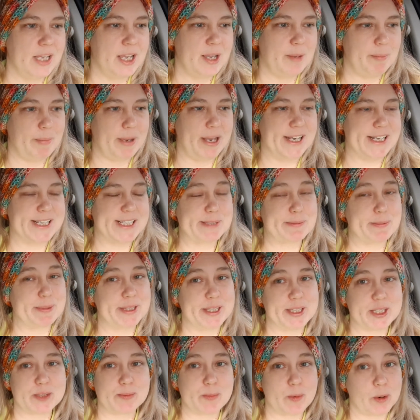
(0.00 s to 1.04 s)
My husband
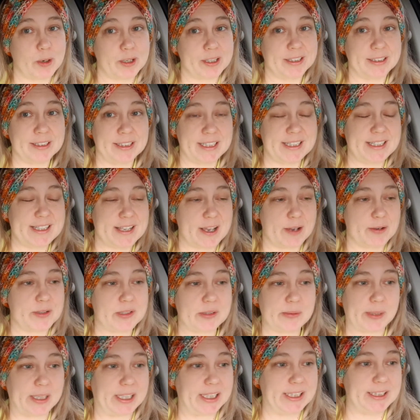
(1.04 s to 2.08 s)
this morning, he's so
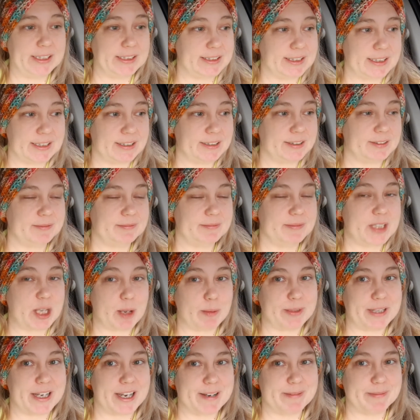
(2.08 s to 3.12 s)
sweet
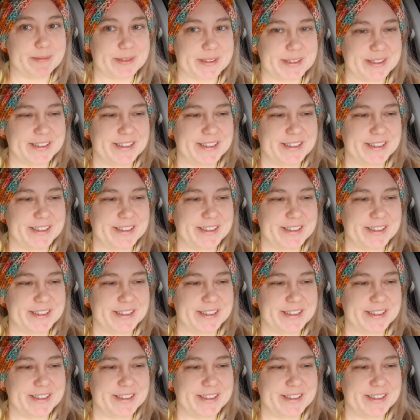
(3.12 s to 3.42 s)
sometimes,